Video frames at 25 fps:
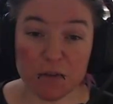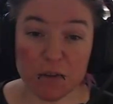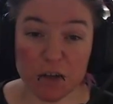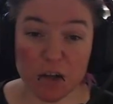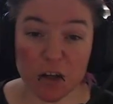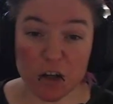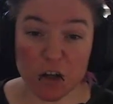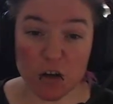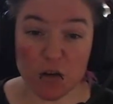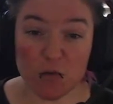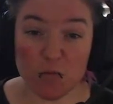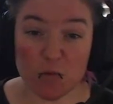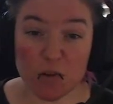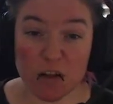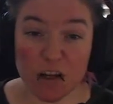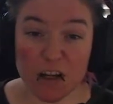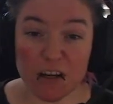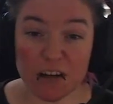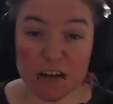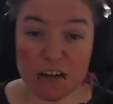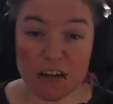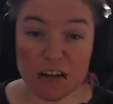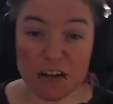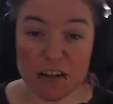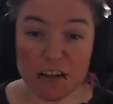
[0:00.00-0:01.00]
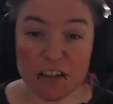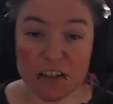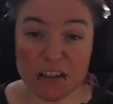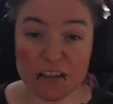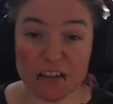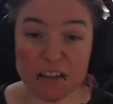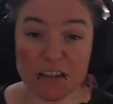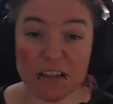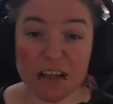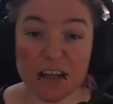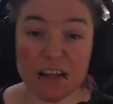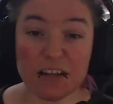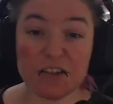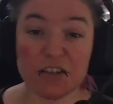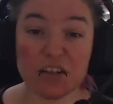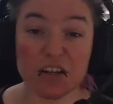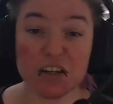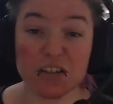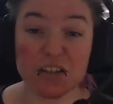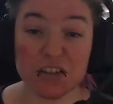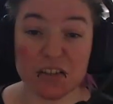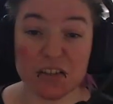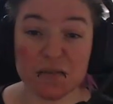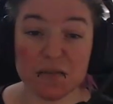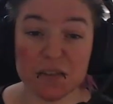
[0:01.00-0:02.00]
the gallbladder in the
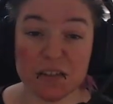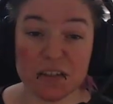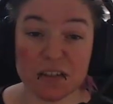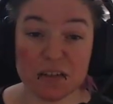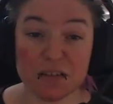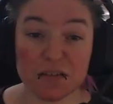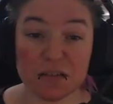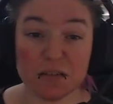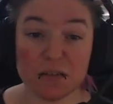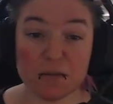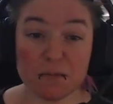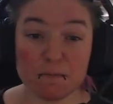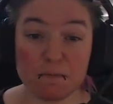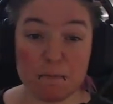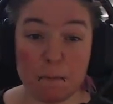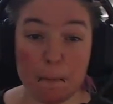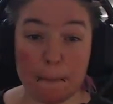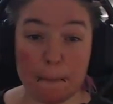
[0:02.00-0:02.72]
digestive system.